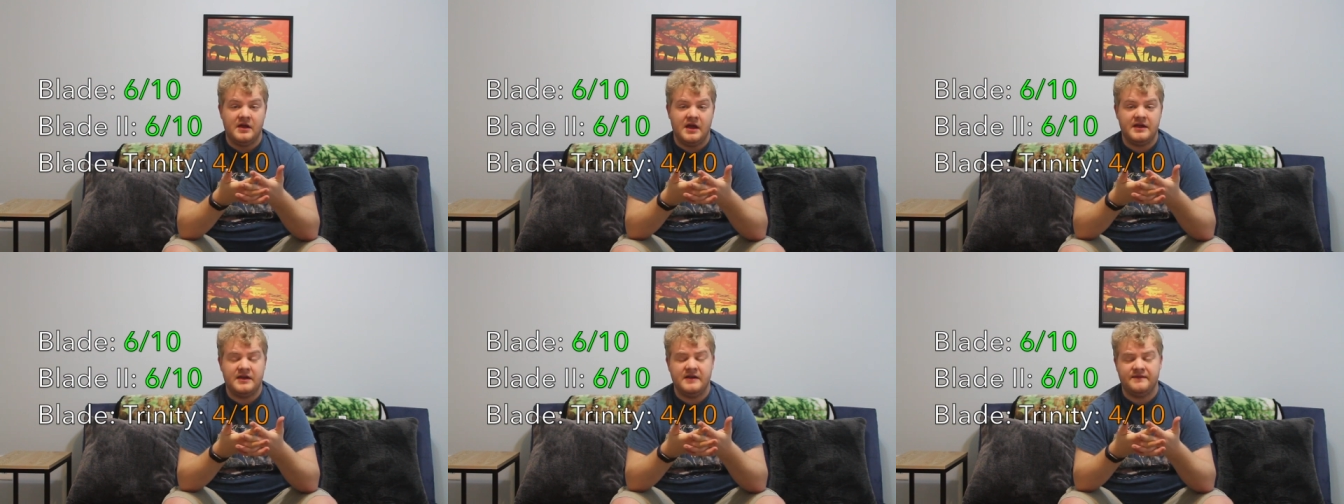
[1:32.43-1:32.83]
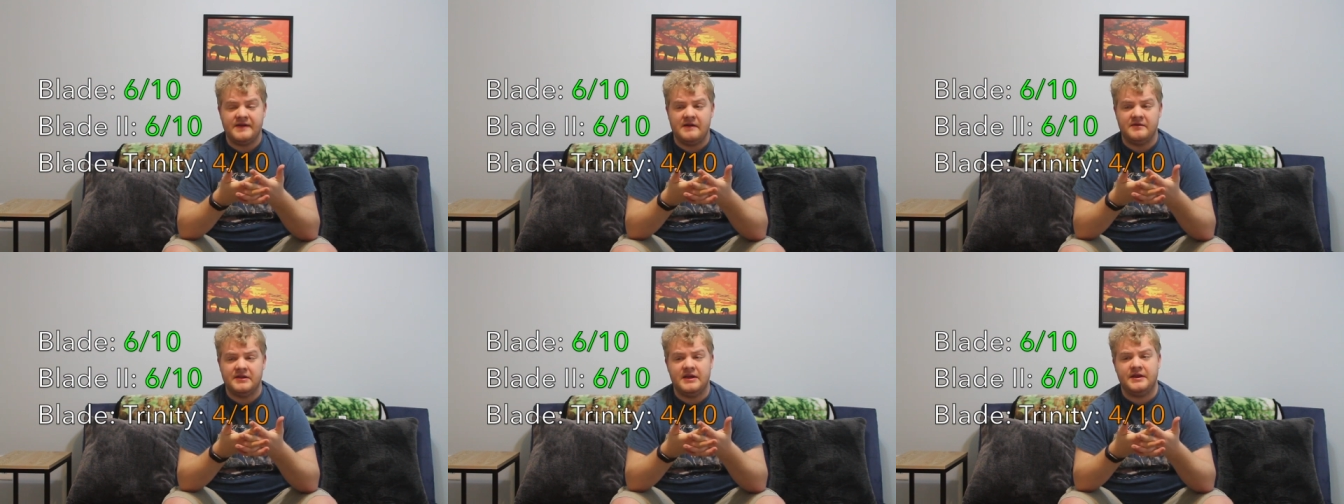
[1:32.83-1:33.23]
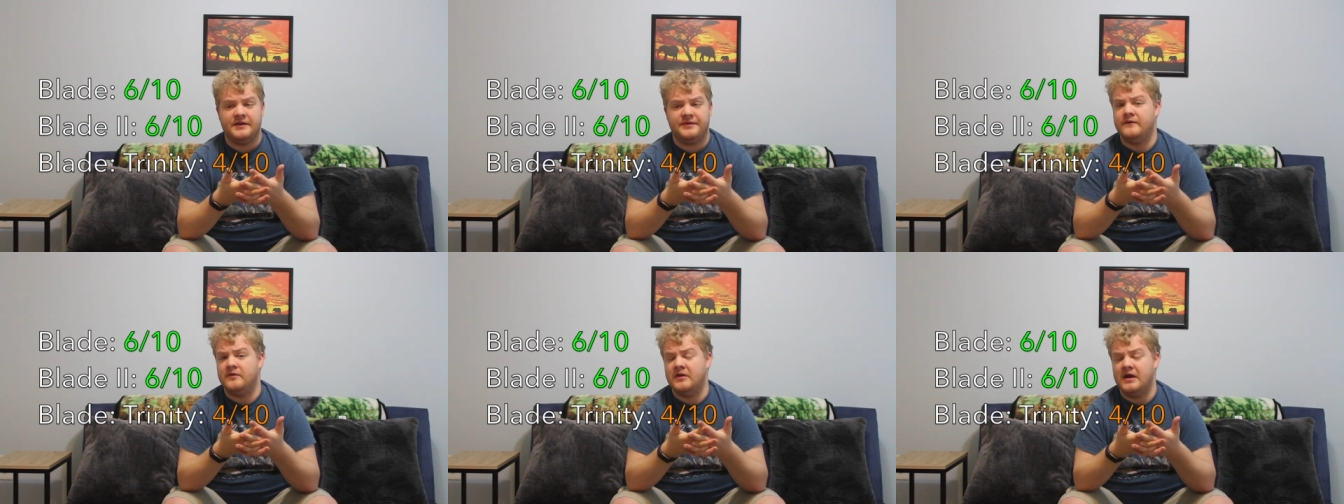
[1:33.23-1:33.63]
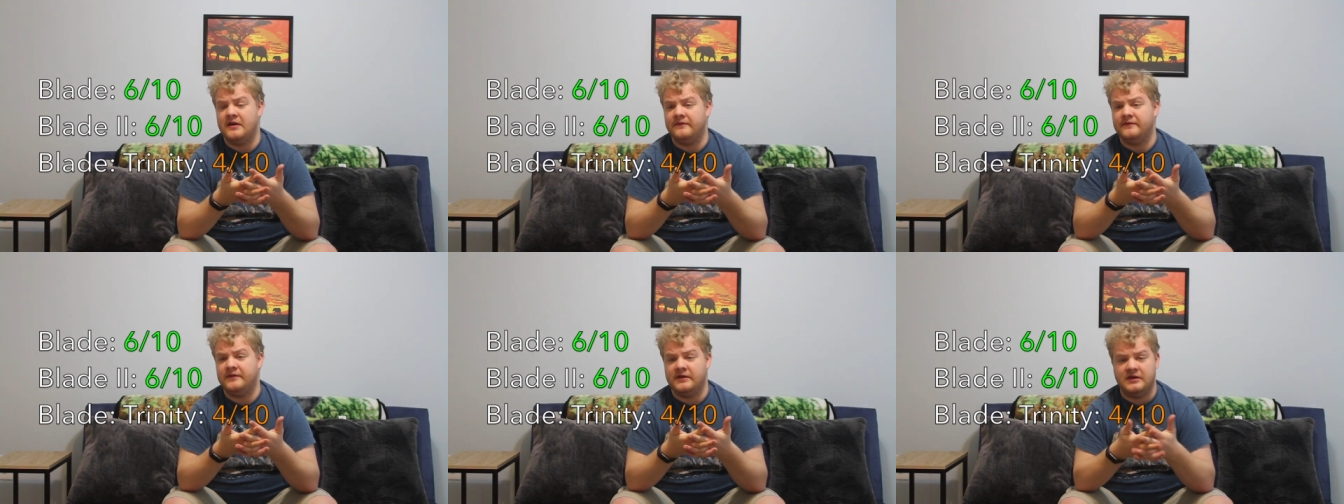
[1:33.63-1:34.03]
I'd give that one like a 4 out
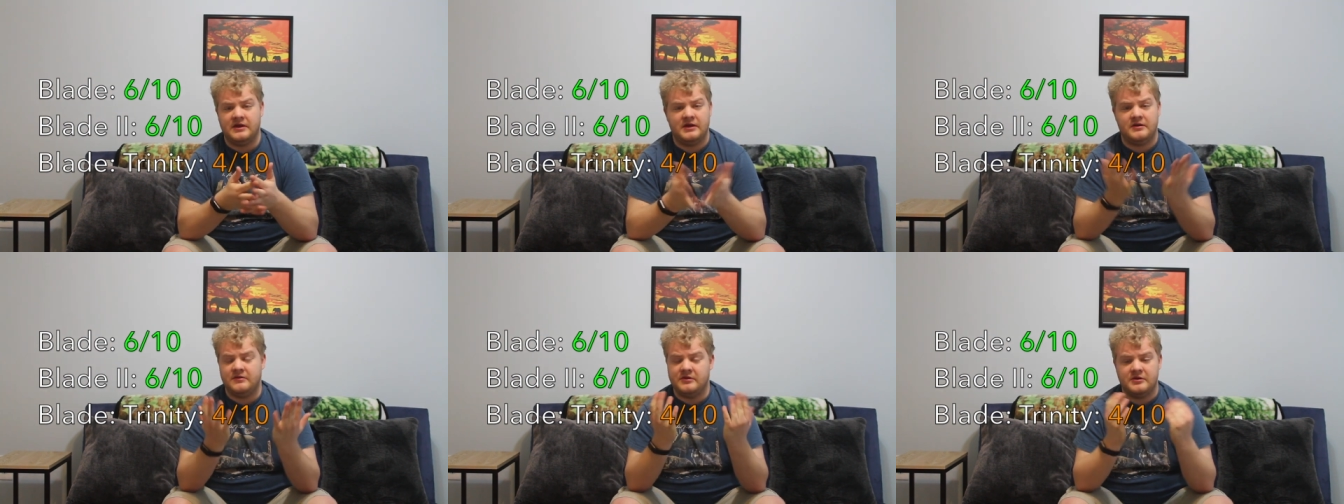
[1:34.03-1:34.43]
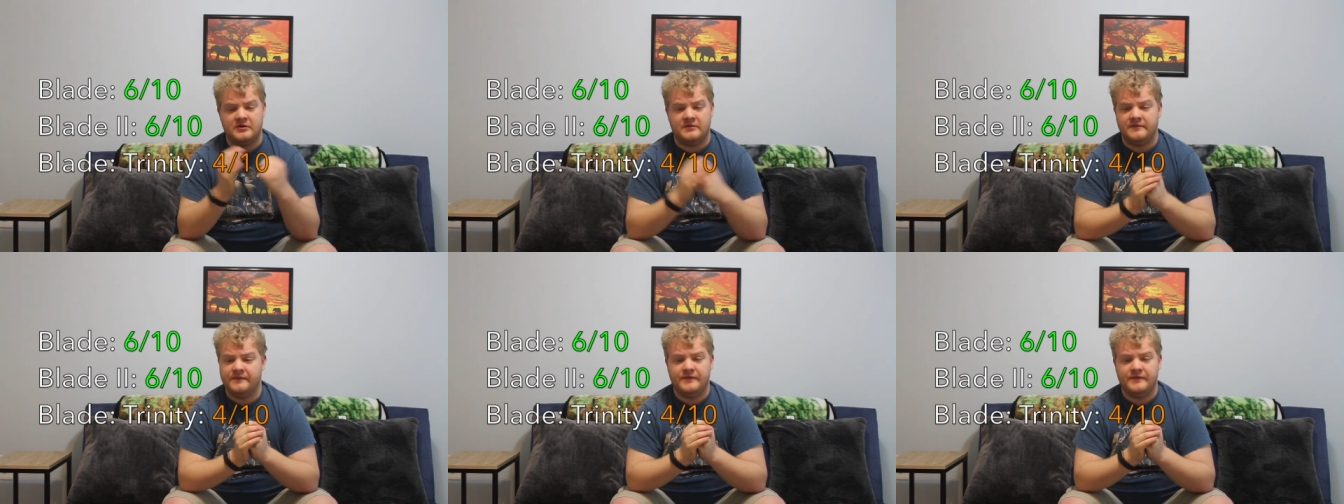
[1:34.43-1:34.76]
of 10, I don't know.